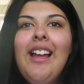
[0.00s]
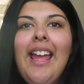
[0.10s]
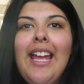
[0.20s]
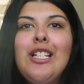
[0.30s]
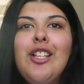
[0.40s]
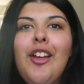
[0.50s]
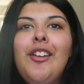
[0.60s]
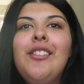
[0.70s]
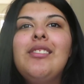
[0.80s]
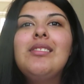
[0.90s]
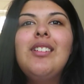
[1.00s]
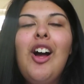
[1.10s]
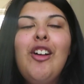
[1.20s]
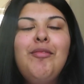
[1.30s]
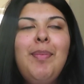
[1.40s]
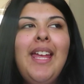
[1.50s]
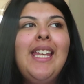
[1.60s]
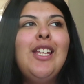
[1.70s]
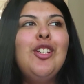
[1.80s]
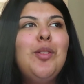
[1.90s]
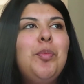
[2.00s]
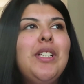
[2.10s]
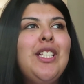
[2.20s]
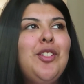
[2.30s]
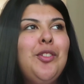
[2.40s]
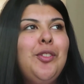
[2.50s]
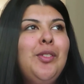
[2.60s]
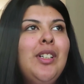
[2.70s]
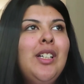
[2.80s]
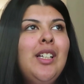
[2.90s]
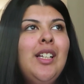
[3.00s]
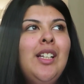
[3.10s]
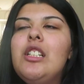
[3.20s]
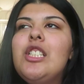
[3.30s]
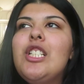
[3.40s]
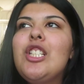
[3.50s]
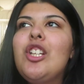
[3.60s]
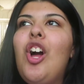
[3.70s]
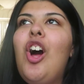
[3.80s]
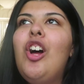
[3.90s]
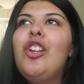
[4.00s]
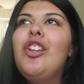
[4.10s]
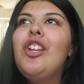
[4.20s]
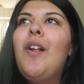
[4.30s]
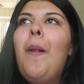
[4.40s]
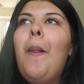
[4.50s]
Okay, so I've been to Bristol. I just can't.